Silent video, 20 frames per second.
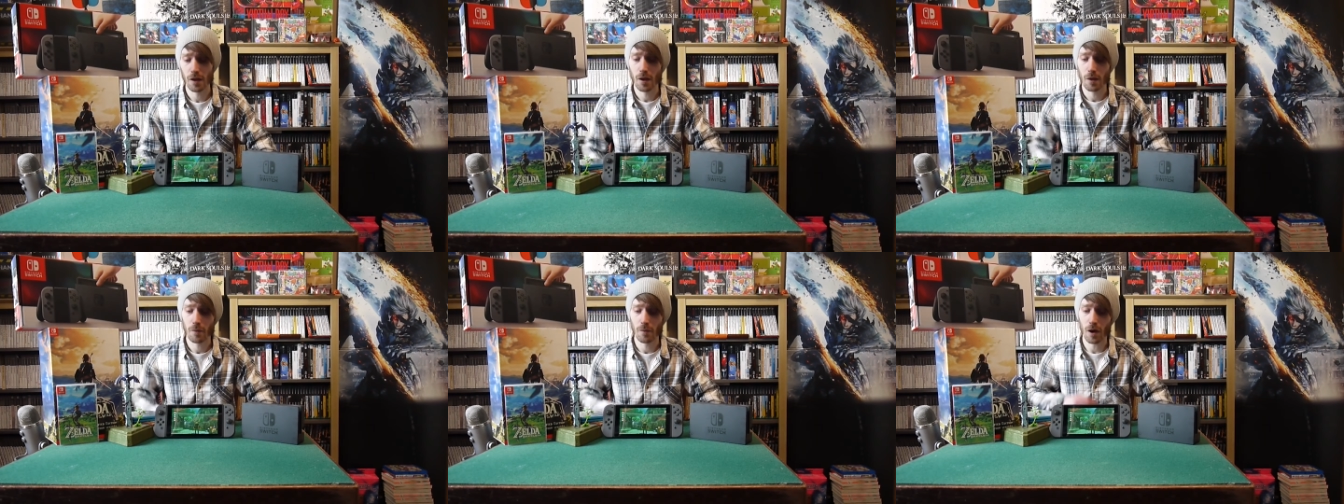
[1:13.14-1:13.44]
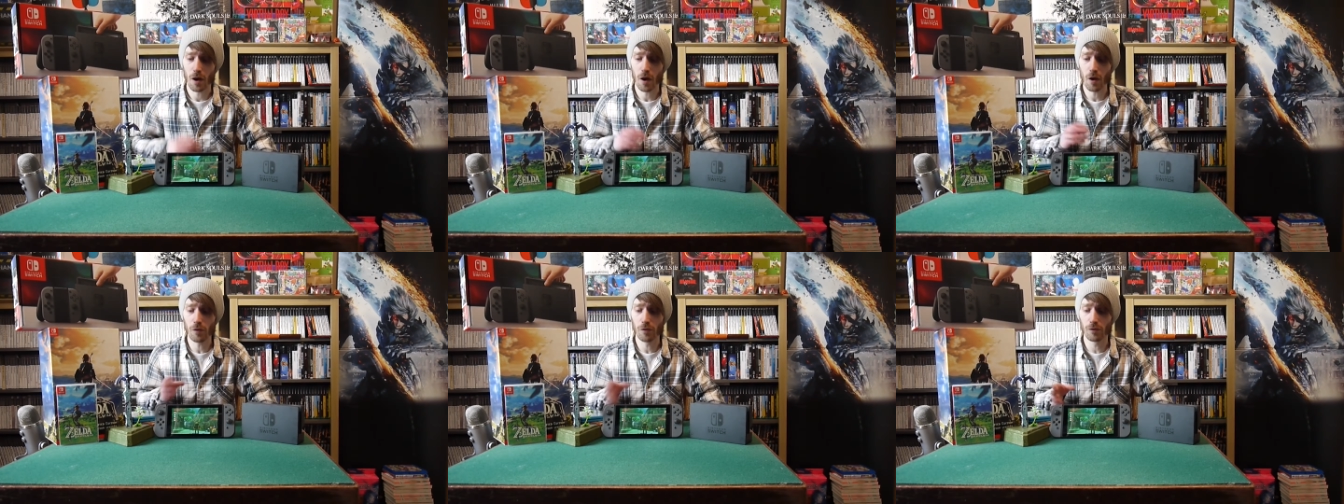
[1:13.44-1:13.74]

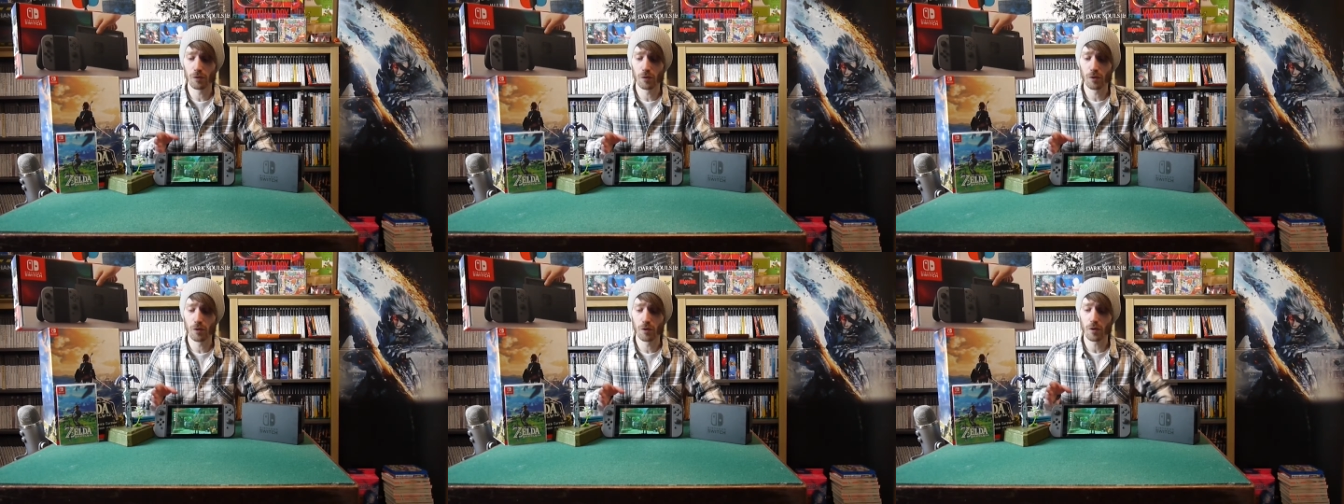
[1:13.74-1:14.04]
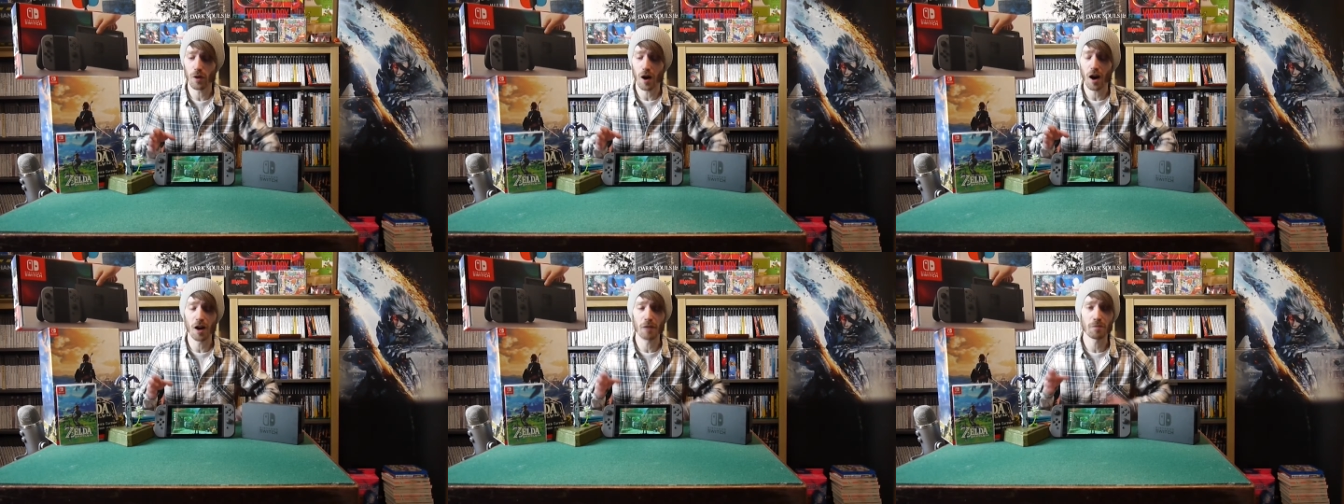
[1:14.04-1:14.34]
But
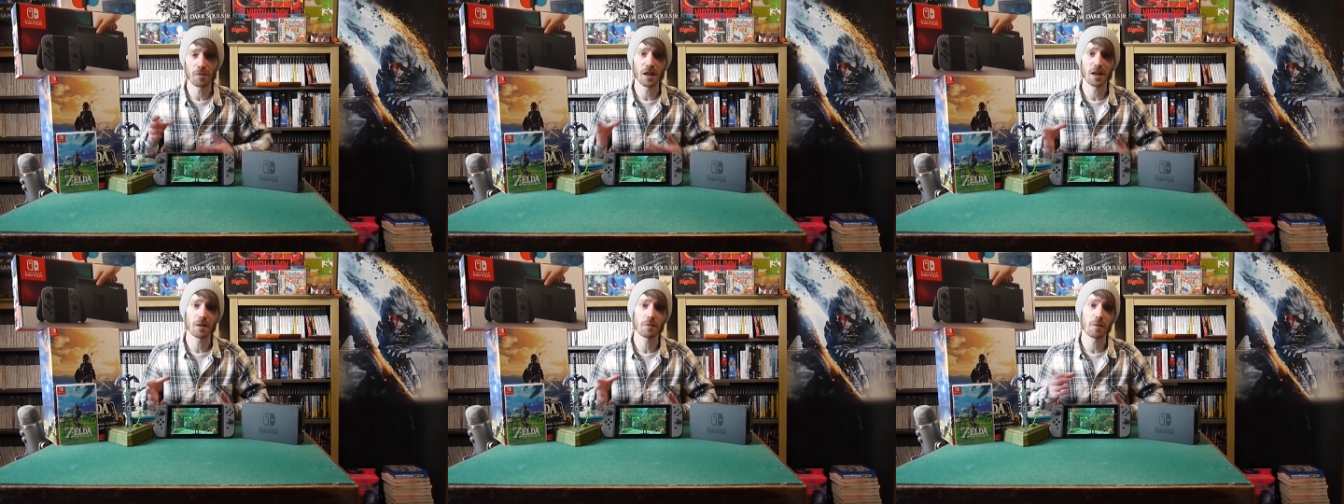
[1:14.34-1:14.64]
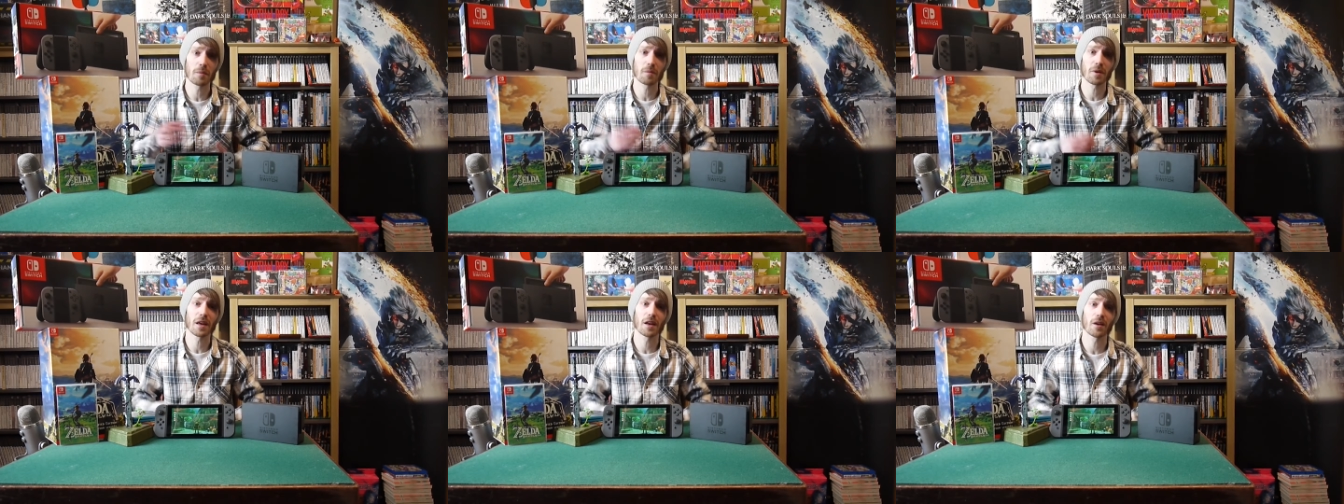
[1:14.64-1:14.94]
overall, I've mainly
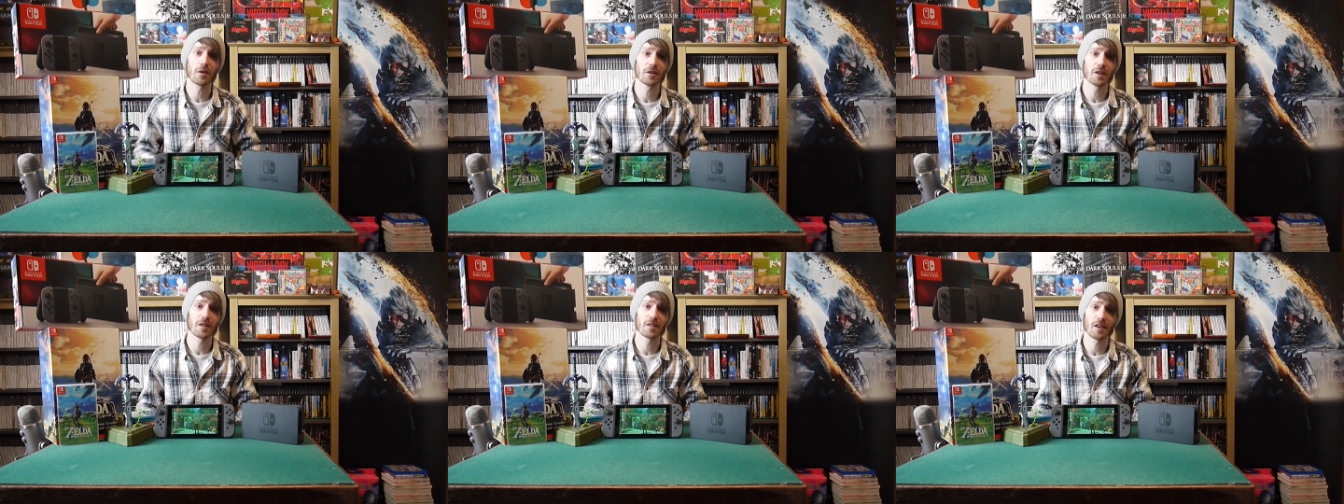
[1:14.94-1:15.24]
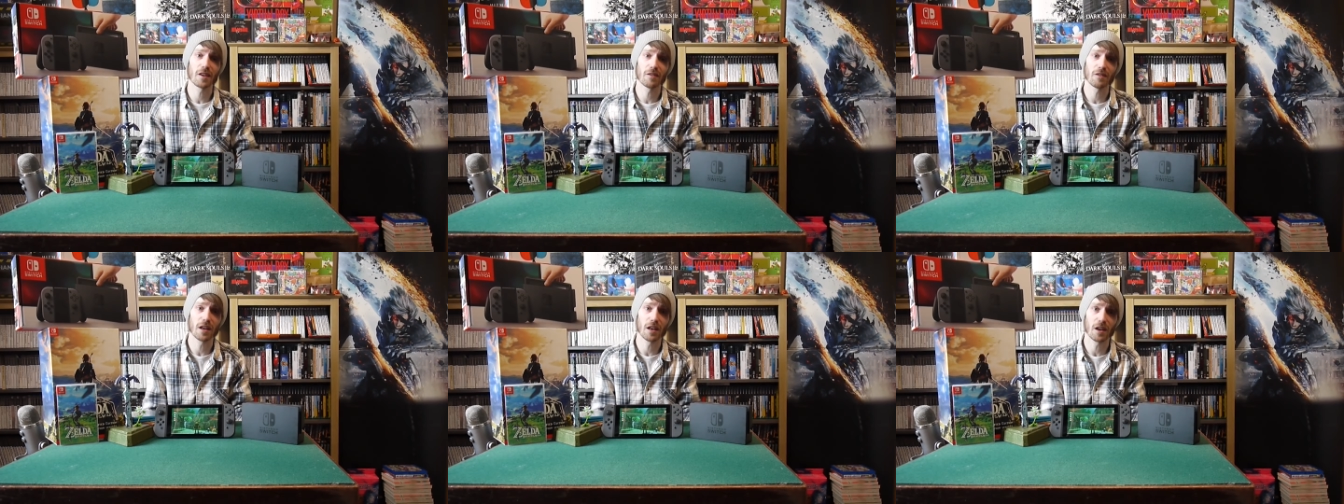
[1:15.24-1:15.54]
been playing it on the
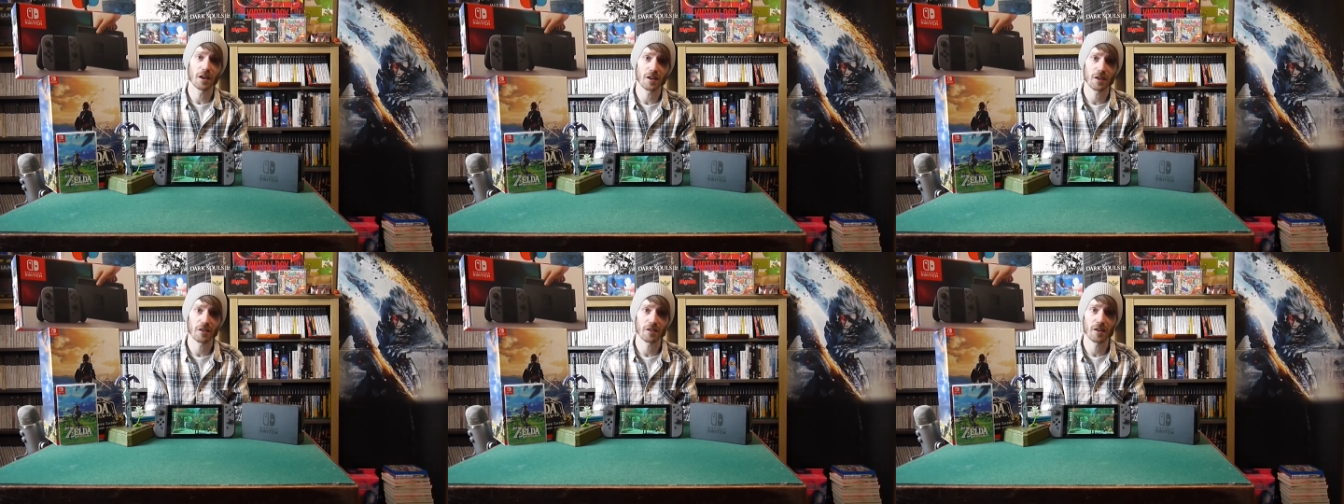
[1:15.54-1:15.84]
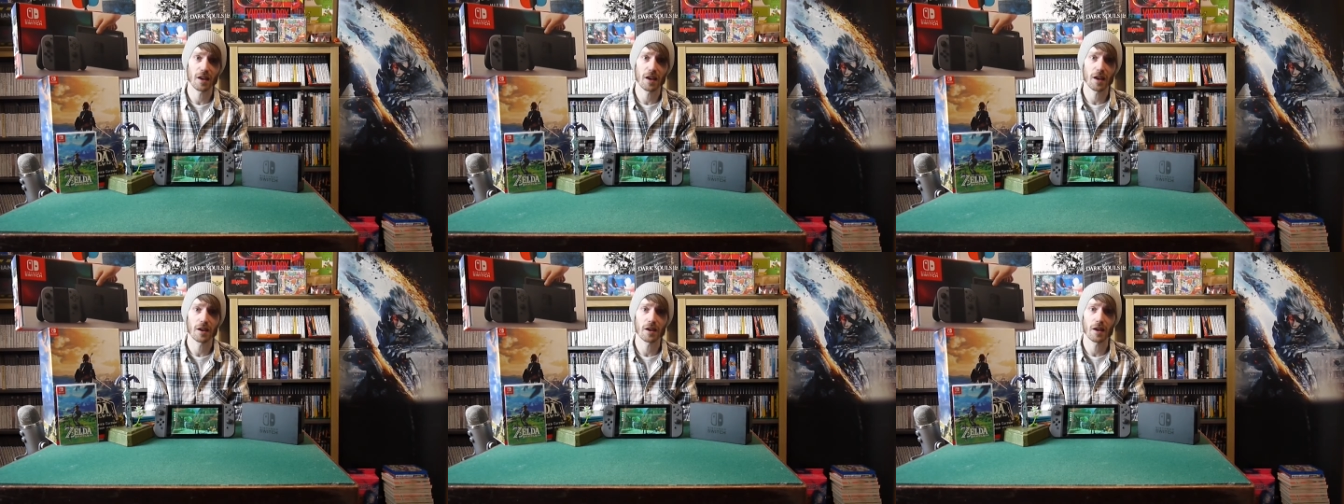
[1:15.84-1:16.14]
TV, like I
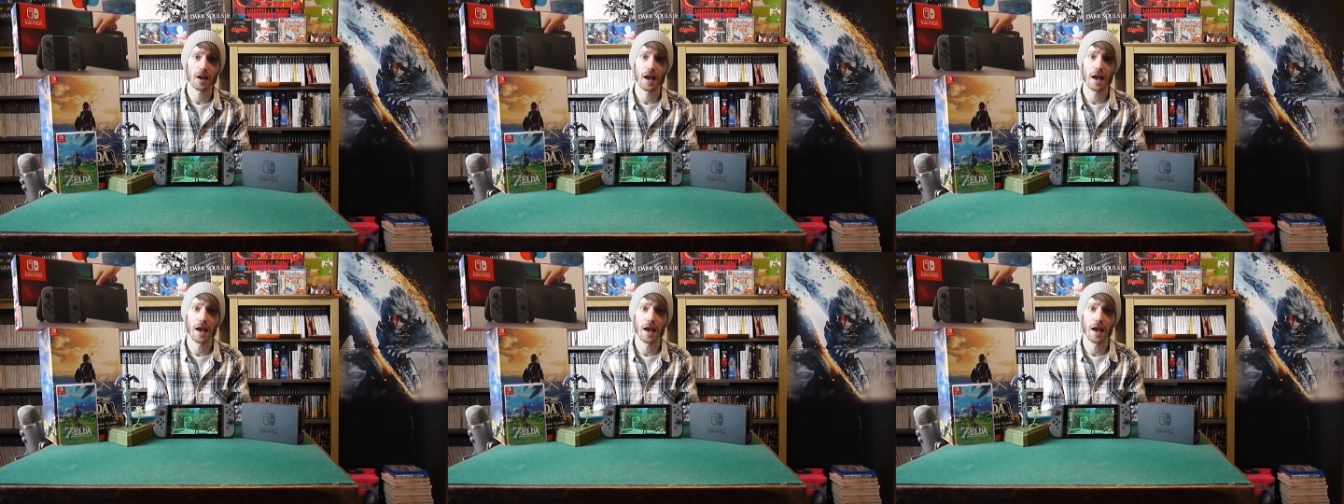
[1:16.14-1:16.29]
say,